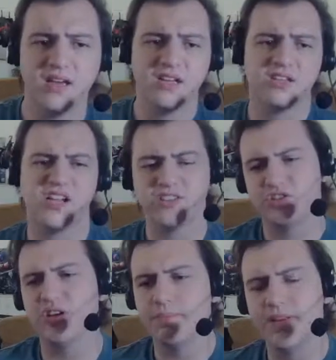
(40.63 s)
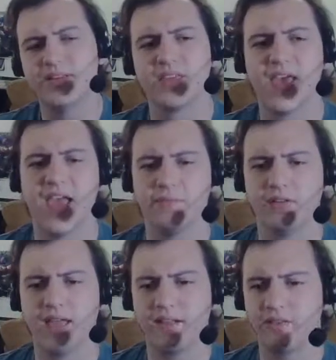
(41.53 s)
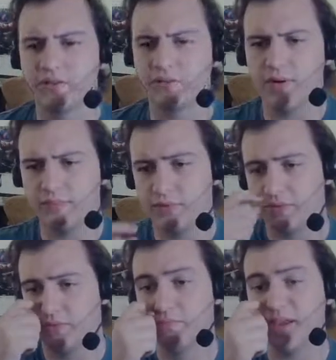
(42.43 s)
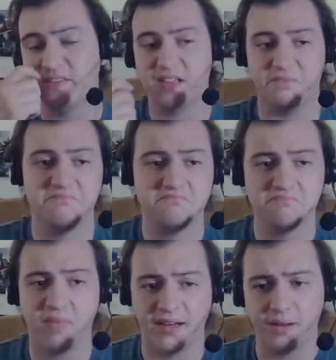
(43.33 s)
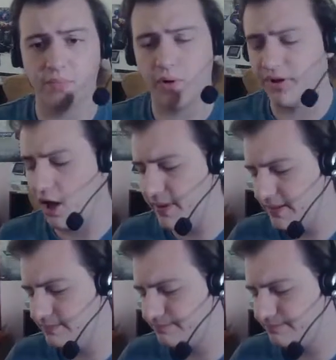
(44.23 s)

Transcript: the chance to jump into the game and get to grips with basically my number one hobby.